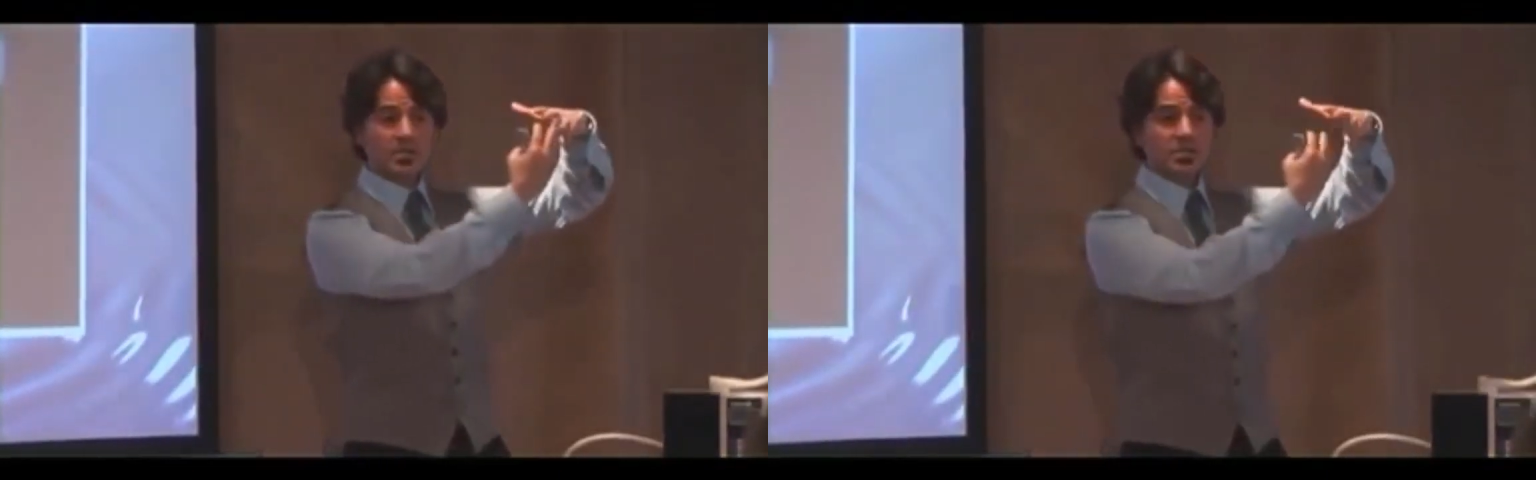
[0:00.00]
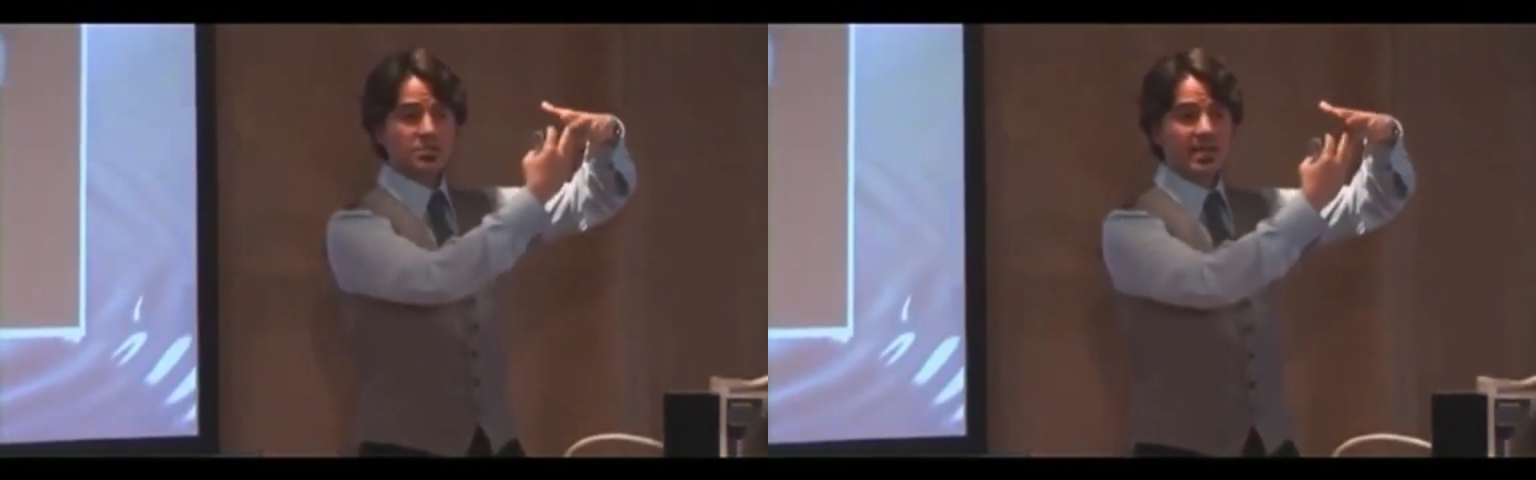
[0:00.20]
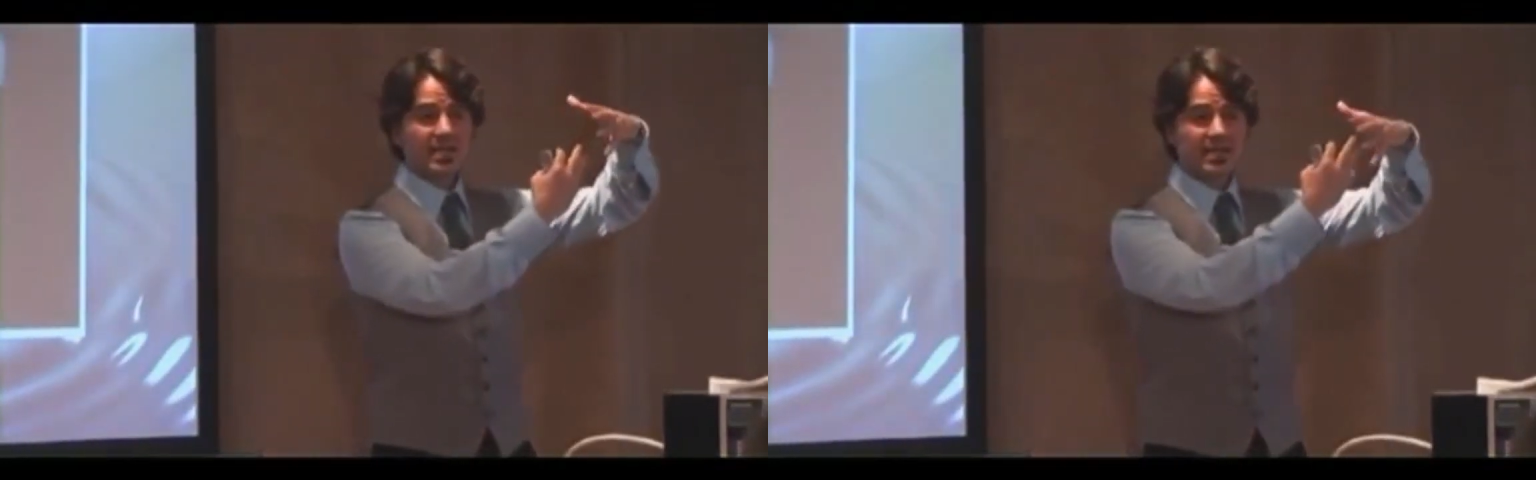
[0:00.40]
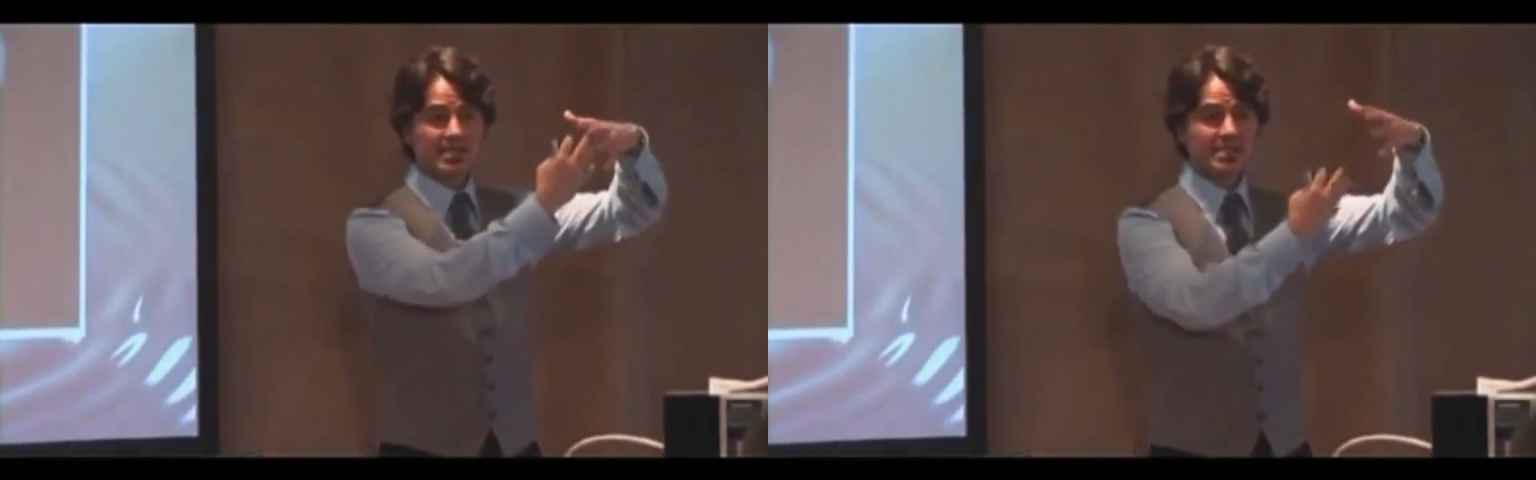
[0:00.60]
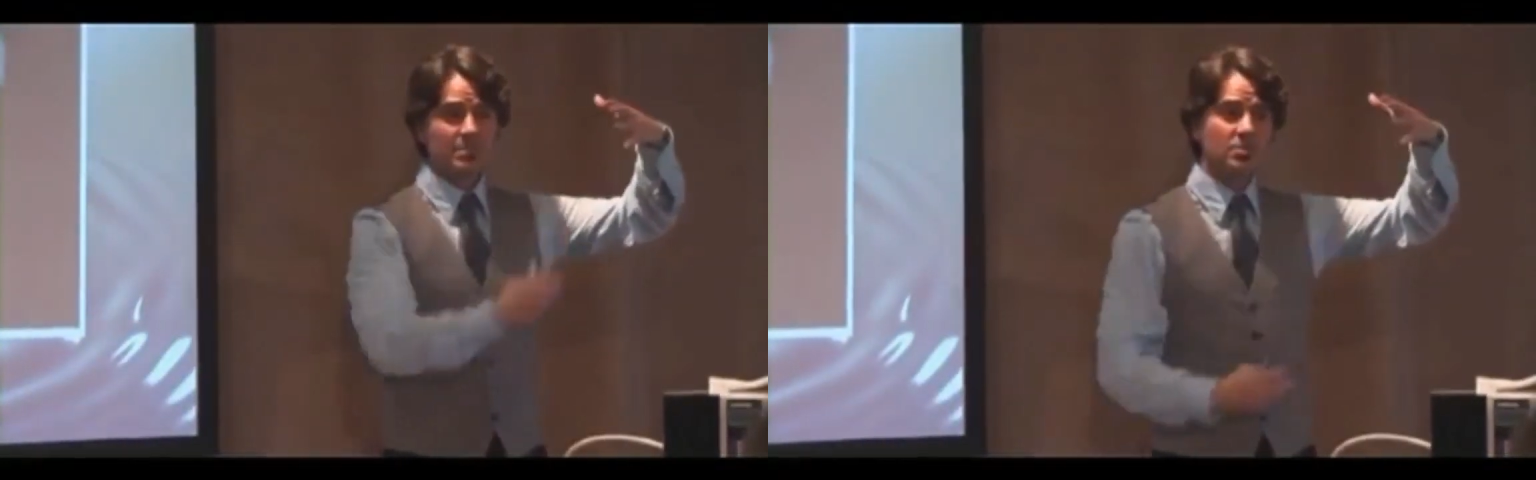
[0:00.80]
to try to
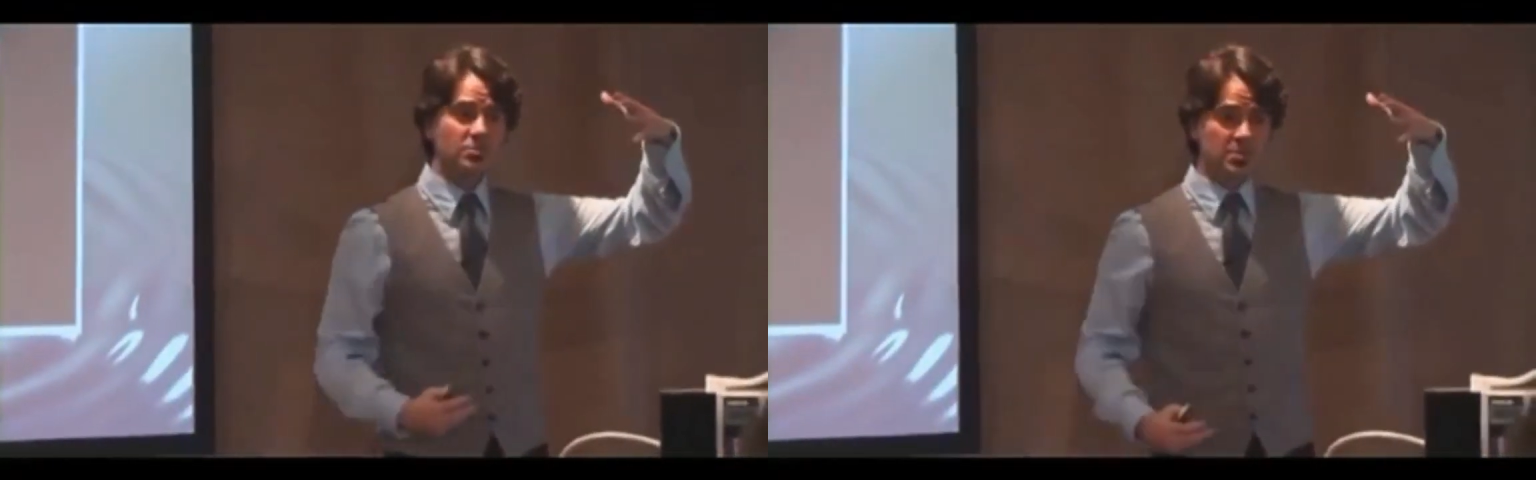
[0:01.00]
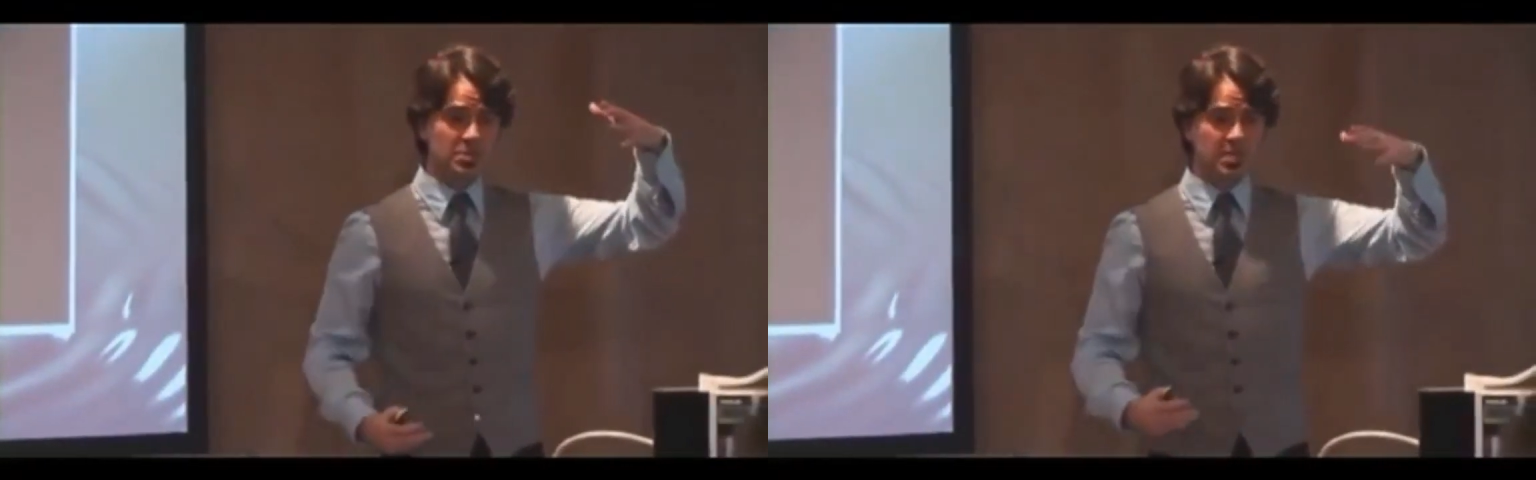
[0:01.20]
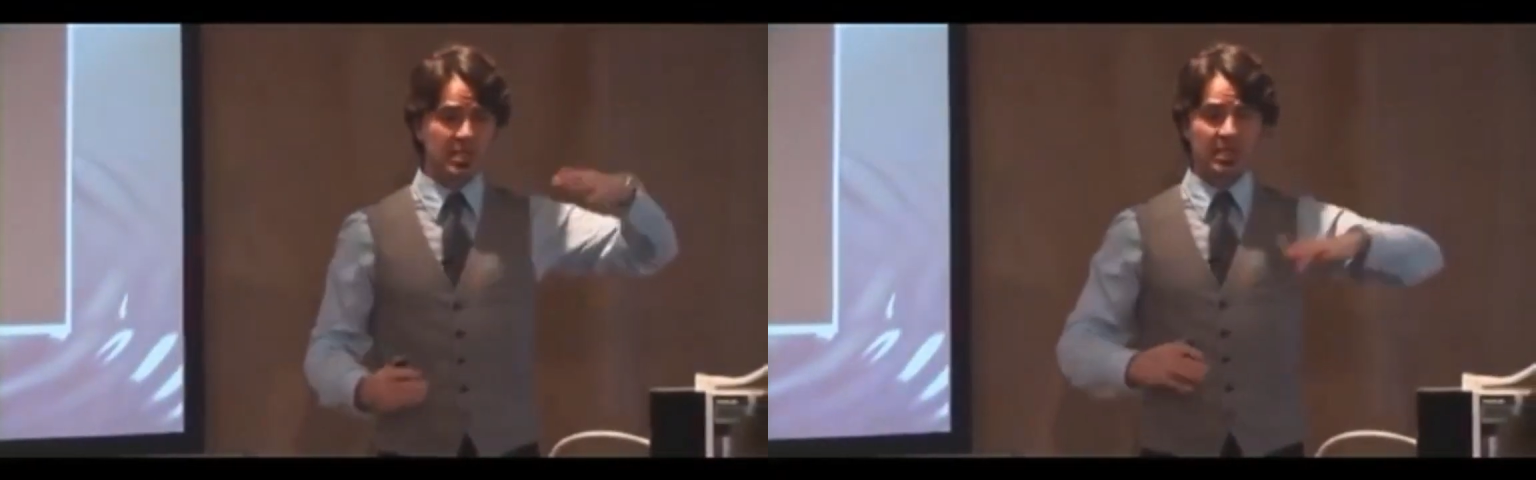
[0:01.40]
get some nutrition